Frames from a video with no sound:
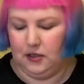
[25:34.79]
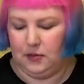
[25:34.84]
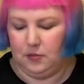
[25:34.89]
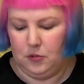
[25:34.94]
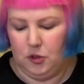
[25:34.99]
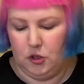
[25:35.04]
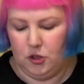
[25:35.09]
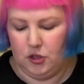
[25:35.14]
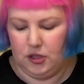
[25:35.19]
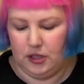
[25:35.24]

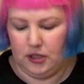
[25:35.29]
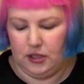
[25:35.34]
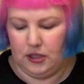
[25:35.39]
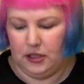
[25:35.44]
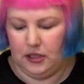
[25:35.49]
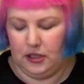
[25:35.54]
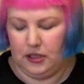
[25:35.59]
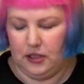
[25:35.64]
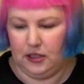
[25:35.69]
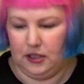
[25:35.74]
muted
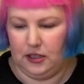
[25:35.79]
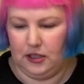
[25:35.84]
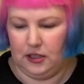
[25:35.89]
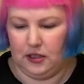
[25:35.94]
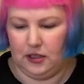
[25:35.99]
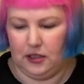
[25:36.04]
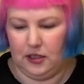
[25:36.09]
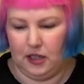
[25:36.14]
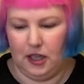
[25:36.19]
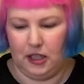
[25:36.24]

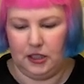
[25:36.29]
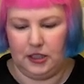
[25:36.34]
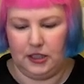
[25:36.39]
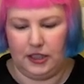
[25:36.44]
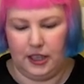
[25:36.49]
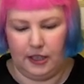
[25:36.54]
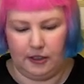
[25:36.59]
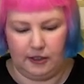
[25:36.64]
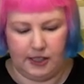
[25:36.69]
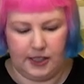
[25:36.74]
colored
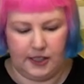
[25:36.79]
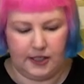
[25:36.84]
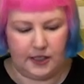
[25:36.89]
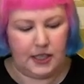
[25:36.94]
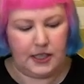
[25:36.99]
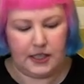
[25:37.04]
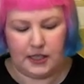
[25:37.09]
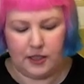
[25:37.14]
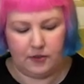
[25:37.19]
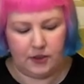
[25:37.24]
areas,
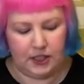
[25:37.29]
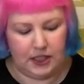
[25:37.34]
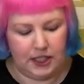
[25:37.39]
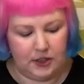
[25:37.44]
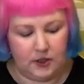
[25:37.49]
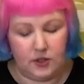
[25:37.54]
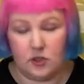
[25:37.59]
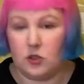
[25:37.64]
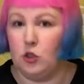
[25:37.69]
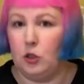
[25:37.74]
I definitely
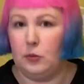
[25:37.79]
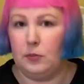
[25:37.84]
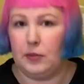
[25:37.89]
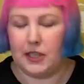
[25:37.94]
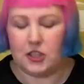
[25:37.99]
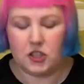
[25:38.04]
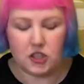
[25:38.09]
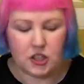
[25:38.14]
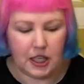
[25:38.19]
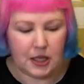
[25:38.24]
had to sort
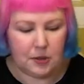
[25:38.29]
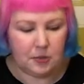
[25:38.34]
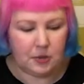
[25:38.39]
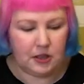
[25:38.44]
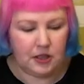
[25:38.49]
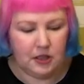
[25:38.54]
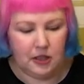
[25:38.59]
by shape